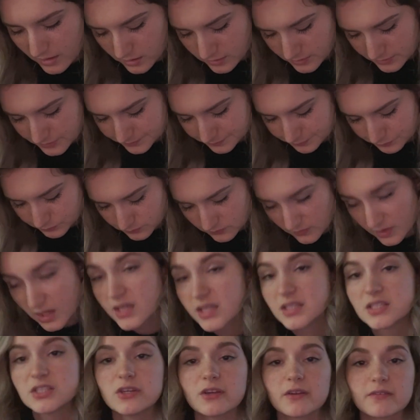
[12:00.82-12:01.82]
Do
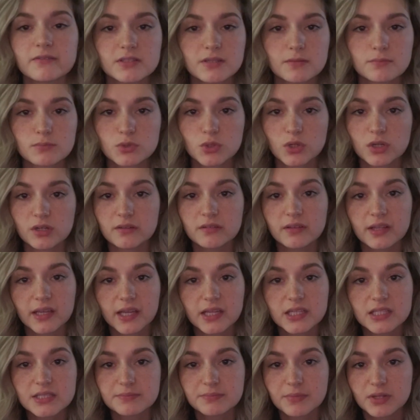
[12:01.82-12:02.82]
you have some sort of
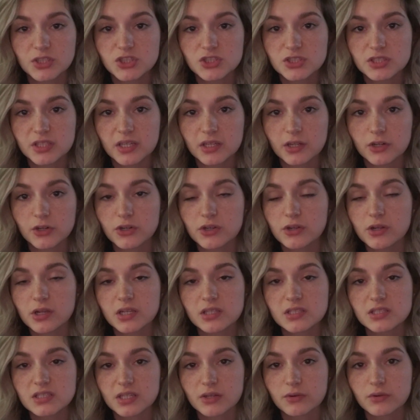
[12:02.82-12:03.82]
like a smudge stick, or are you
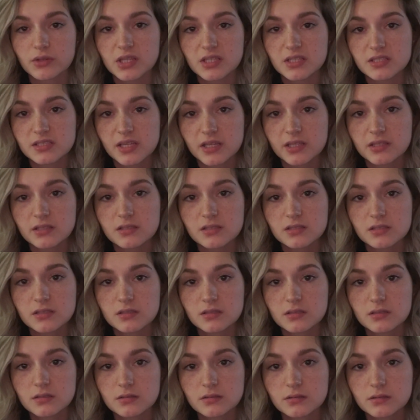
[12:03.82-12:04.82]
gonna stick with incense?
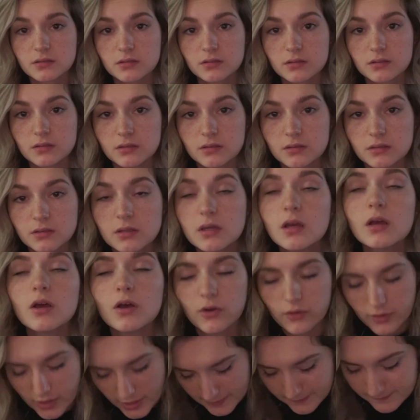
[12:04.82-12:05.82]

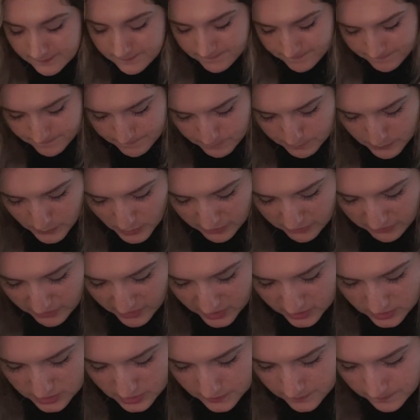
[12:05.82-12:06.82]
Okay,
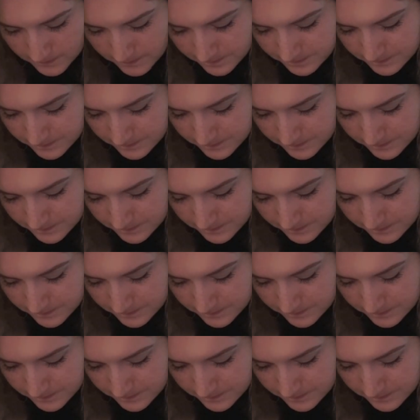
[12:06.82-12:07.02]
perfect.